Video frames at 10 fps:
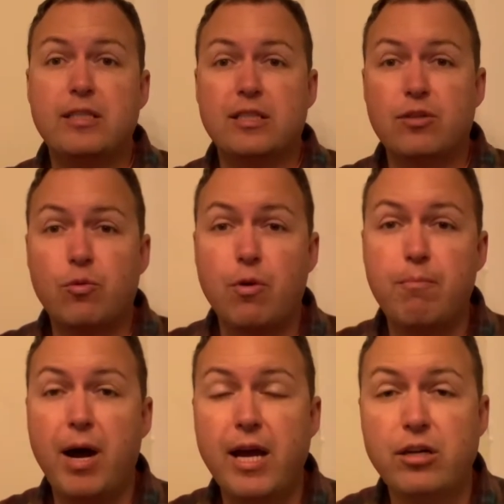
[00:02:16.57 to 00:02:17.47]
As a
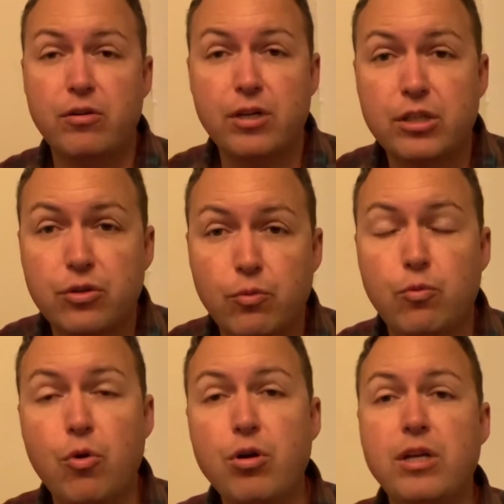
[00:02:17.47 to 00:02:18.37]
reminder and as a
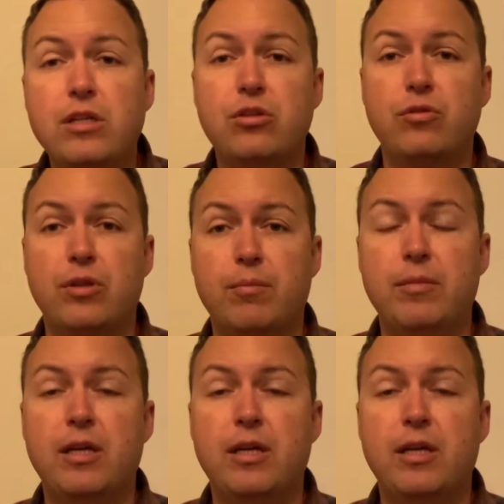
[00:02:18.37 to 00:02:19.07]
warning to them